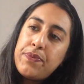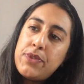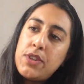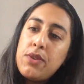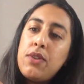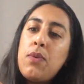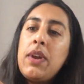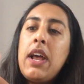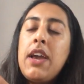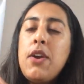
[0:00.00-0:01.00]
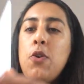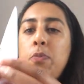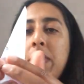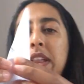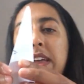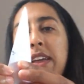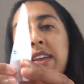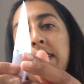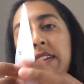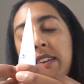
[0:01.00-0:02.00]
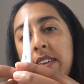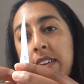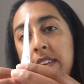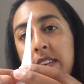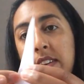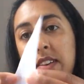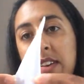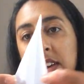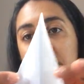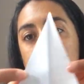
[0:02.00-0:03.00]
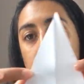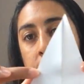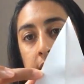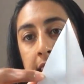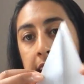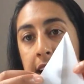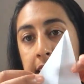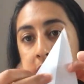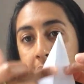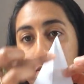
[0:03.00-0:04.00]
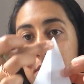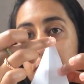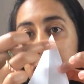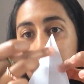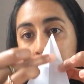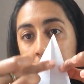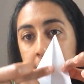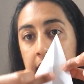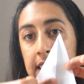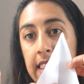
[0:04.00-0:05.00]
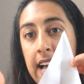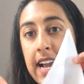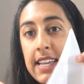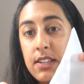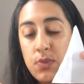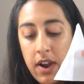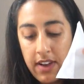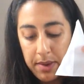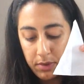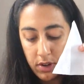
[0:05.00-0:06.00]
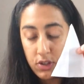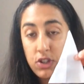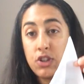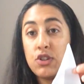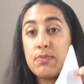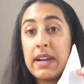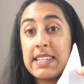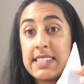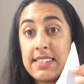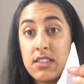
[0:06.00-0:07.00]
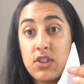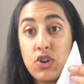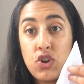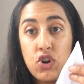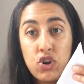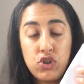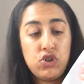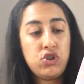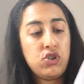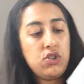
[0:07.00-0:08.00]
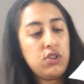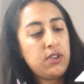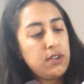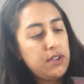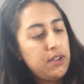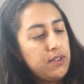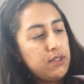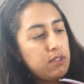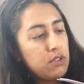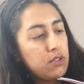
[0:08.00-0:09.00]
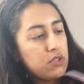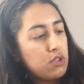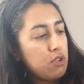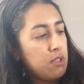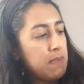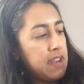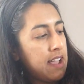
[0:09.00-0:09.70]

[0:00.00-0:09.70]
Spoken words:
so that when I open it, it's got a line down the middle, and that line is where I'm going to use my scissors and cut. I'm going to cut them in